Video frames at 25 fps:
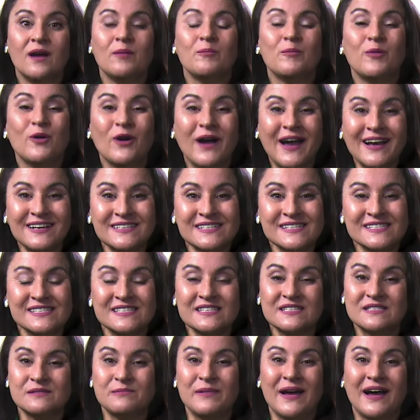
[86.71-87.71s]
Practice
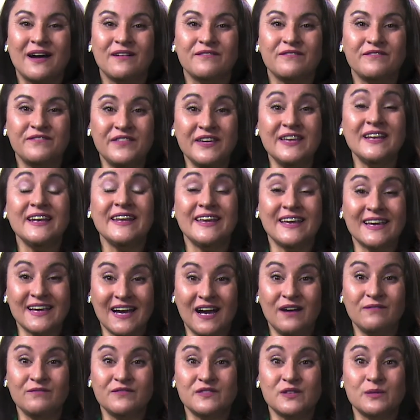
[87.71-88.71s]
is about feeling
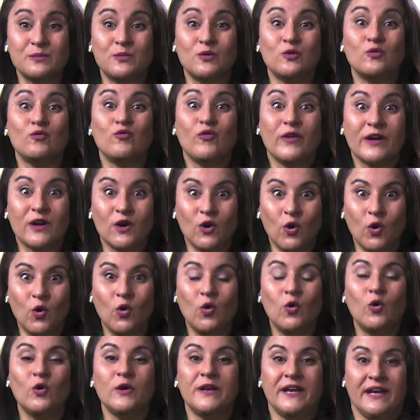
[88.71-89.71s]
comfortable
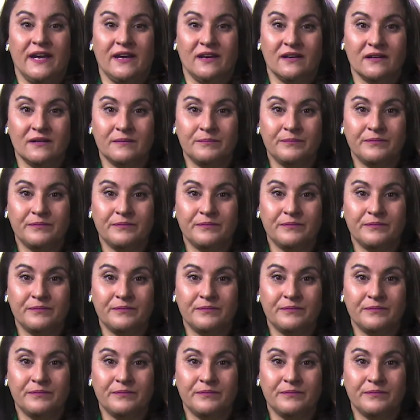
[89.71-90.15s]
recording.